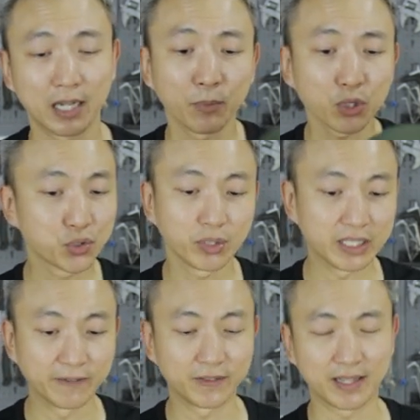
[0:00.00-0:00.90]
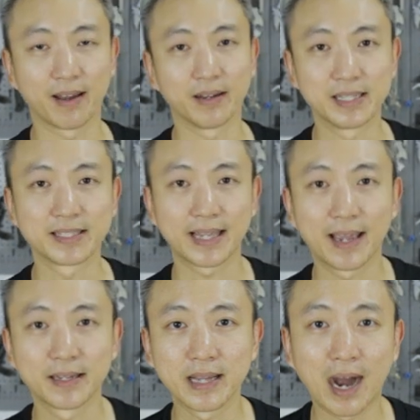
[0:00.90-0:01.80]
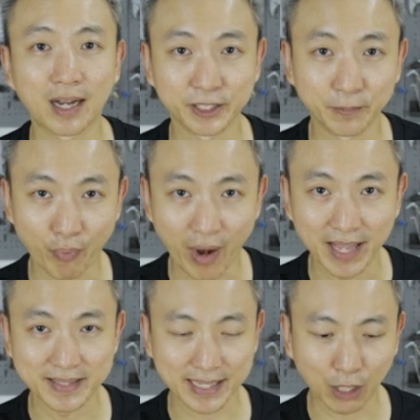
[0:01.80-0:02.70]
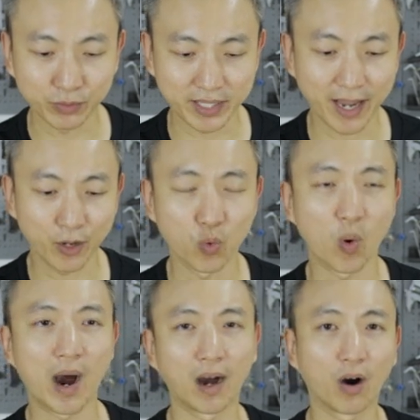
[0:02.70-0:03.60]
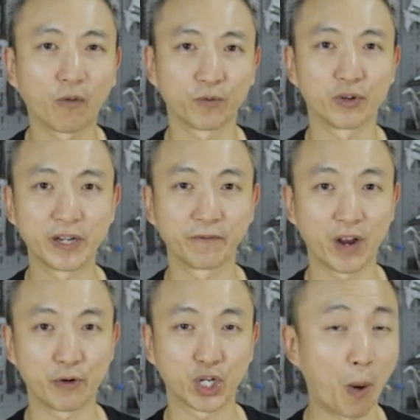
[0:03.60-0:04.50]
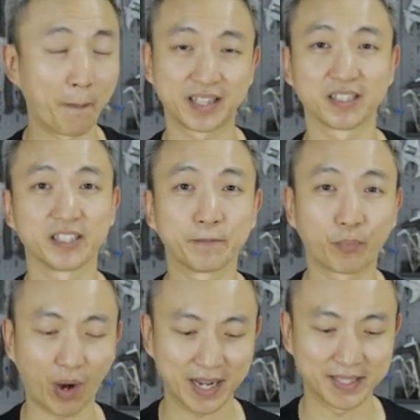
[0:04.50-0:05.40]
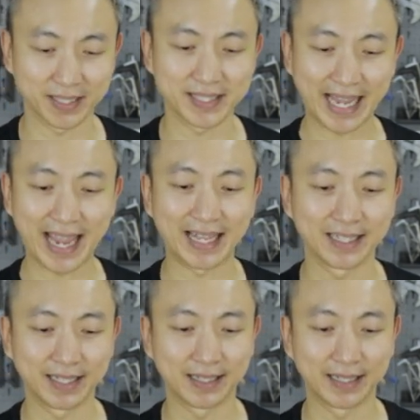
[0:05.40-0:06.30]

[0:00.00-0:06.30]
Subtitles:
Now, I'm not sure if there is any other brands out there who are offering very competitive prices at